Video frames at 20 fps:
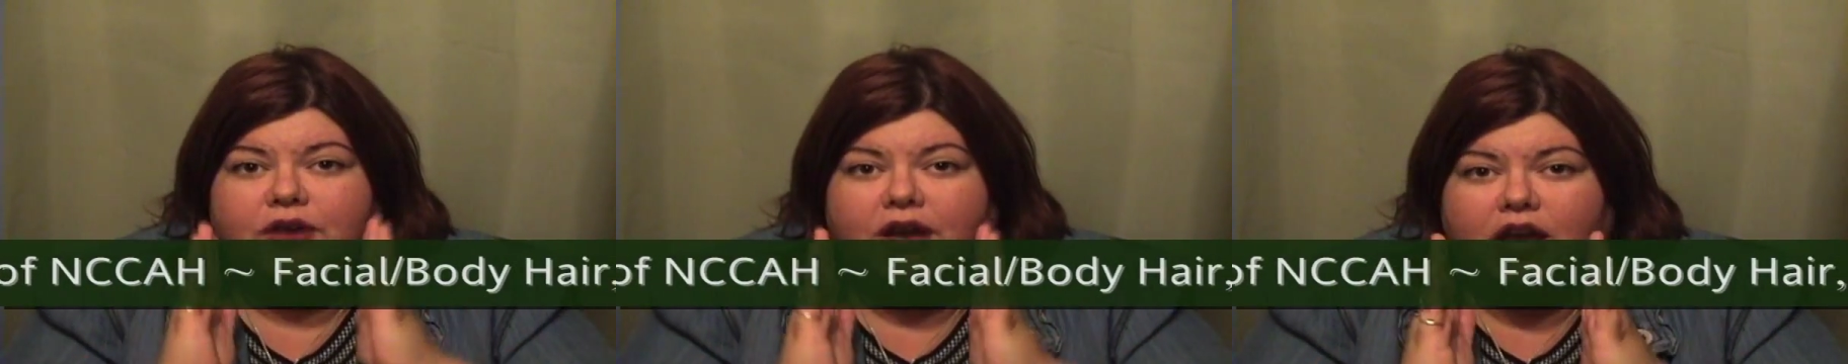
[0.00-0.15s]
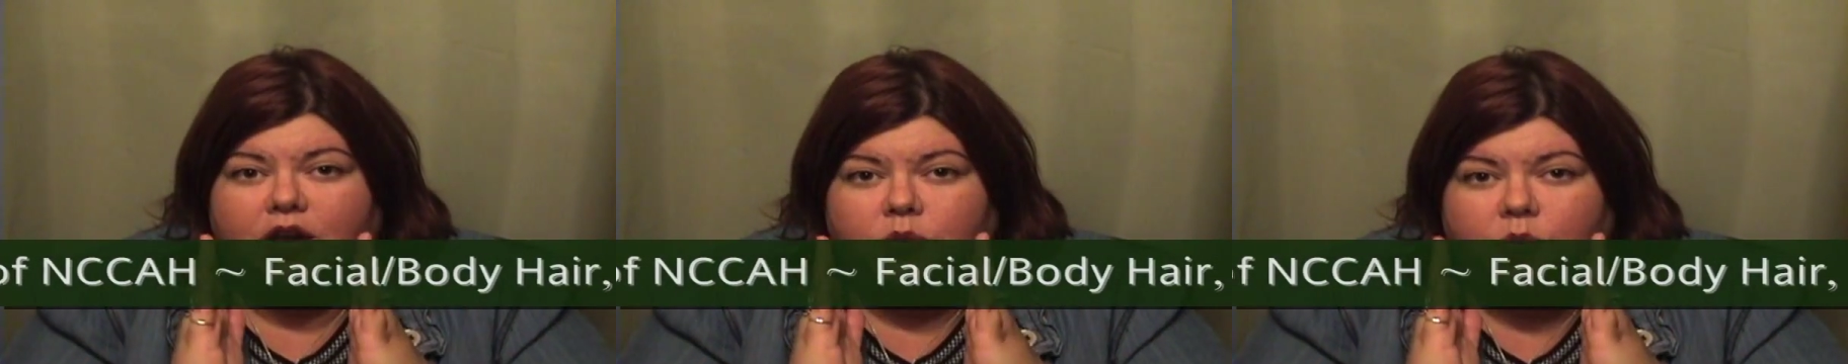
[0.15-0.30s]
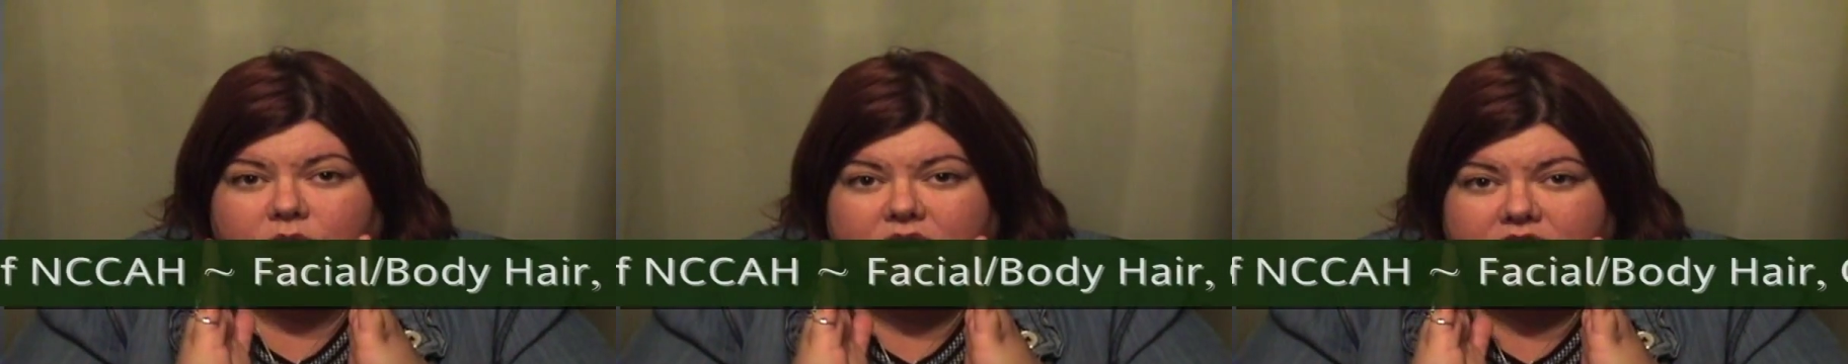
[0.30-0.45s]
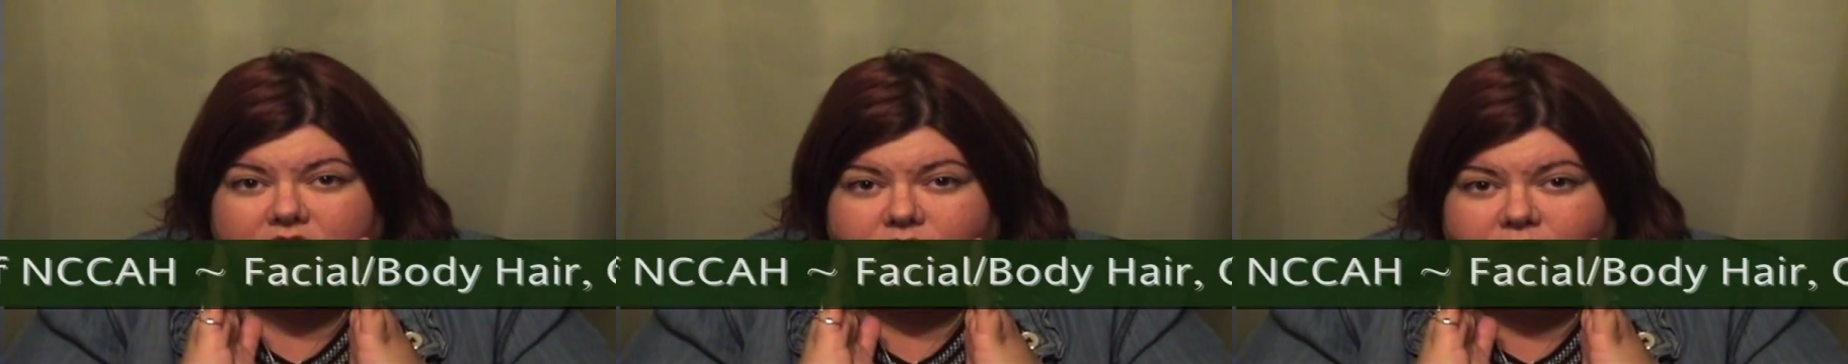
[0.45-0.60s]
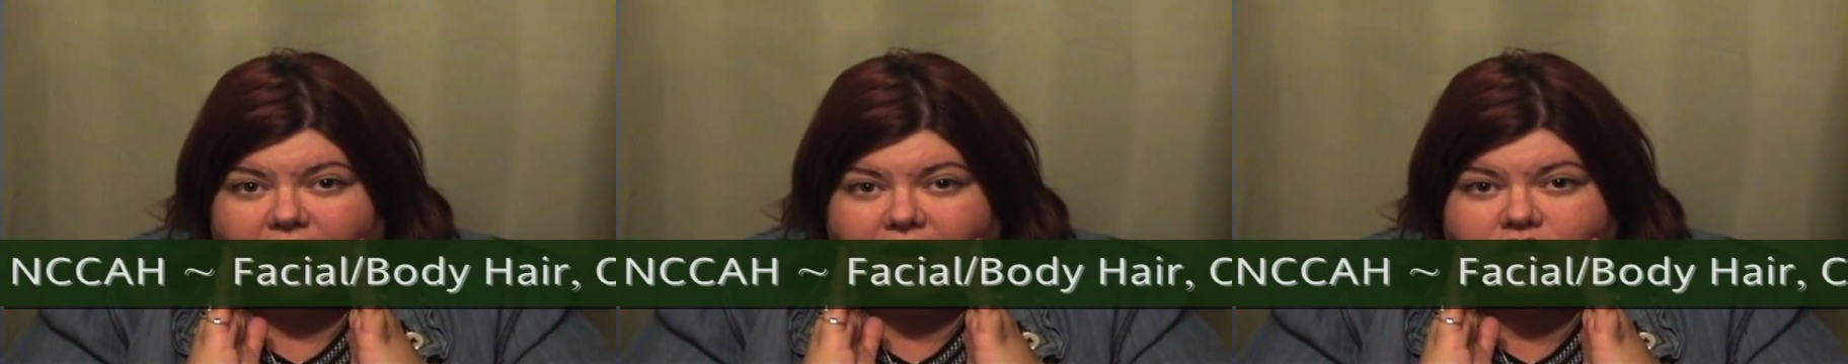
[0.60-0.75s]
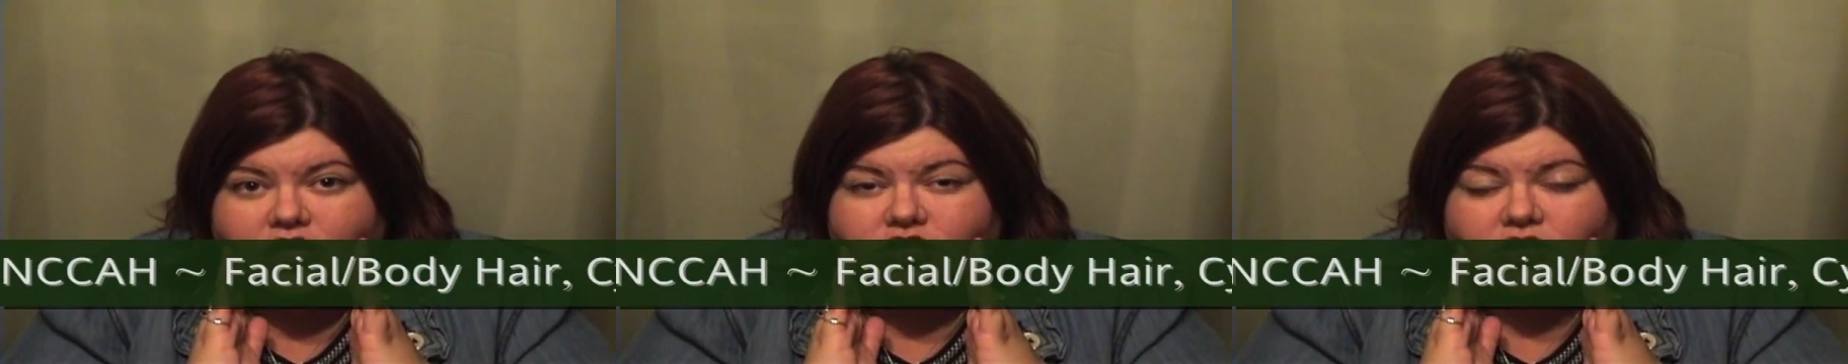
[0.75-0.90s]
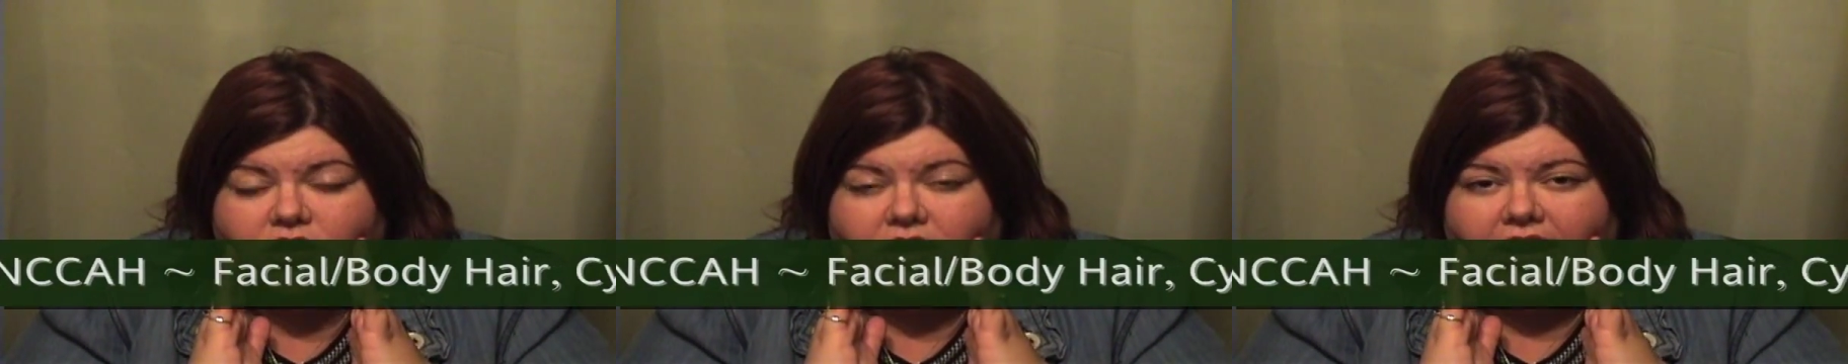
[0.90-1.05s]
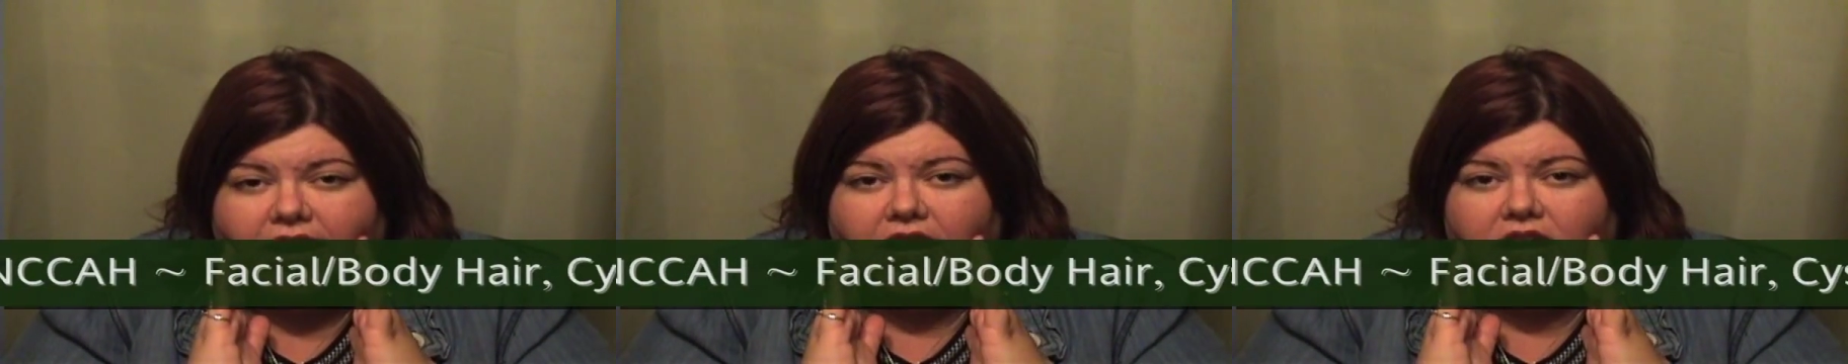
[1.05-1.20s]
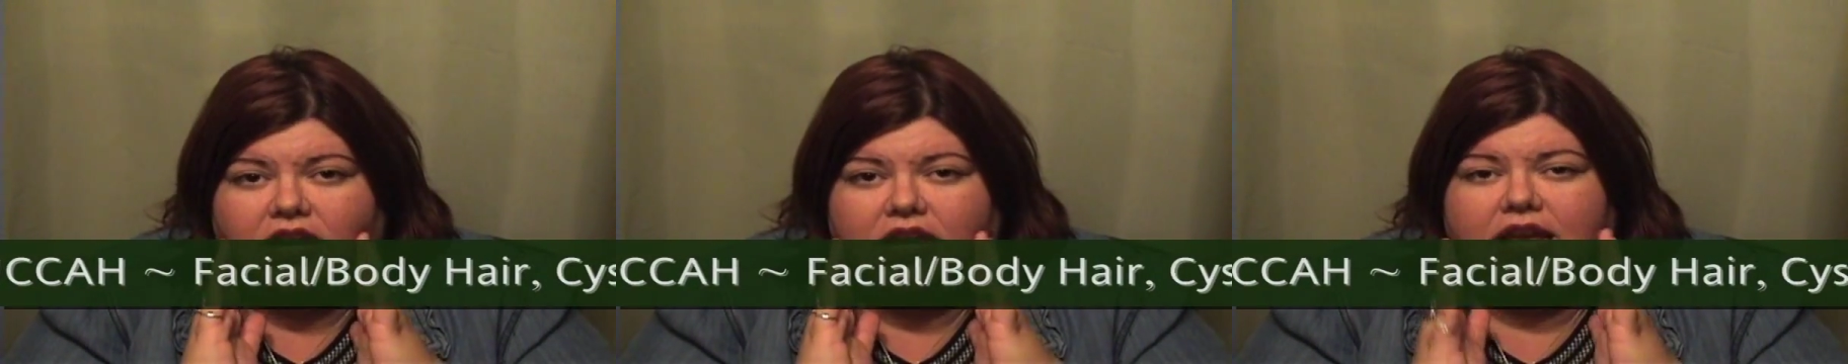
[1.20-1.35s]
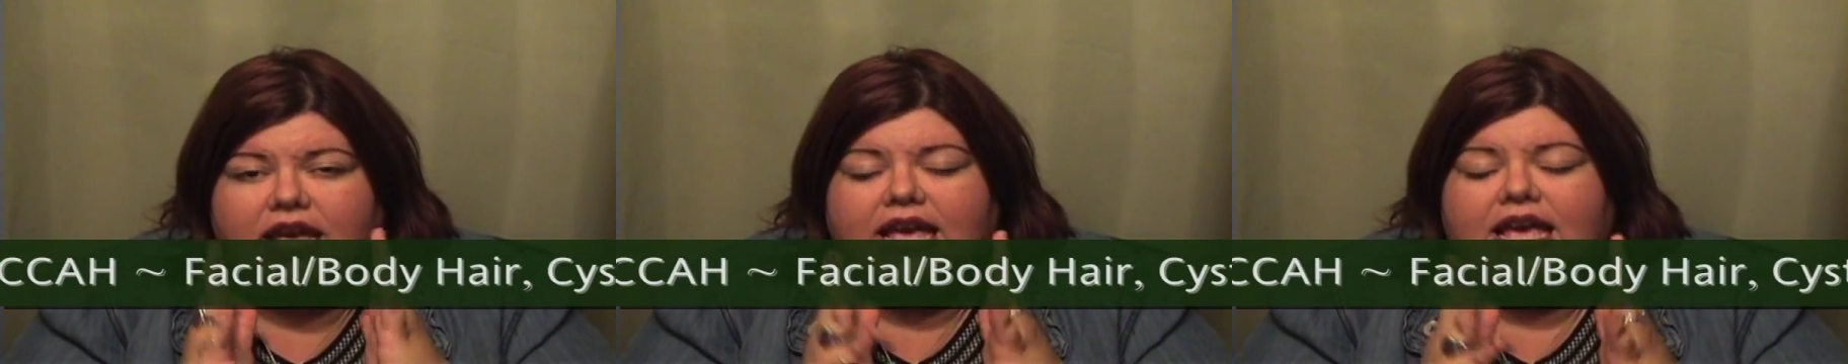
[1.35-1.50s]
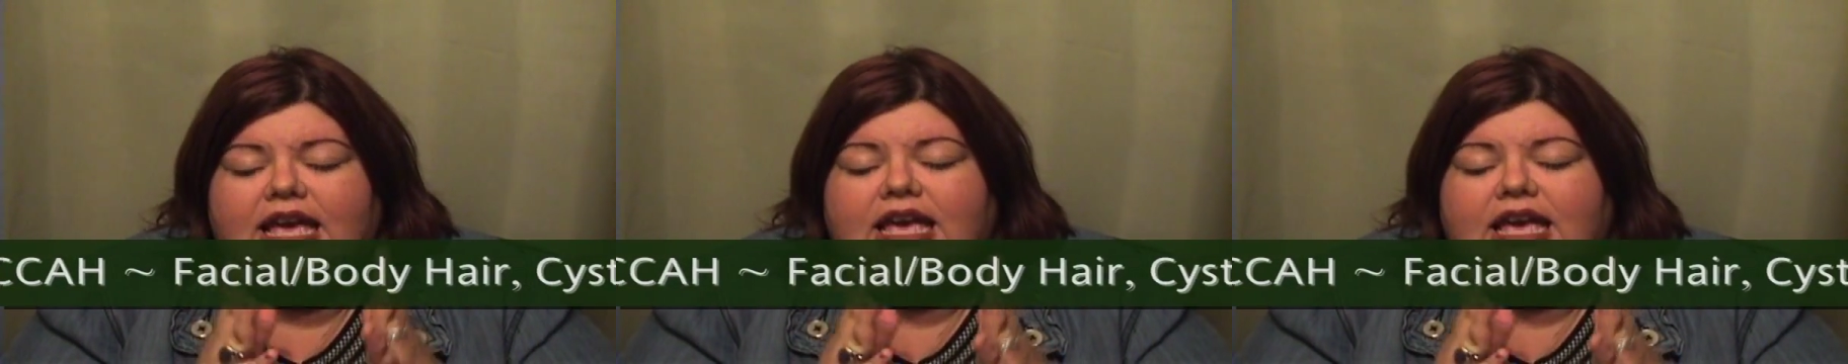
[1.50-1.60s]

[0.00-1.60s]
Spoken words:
unwanted facial hair,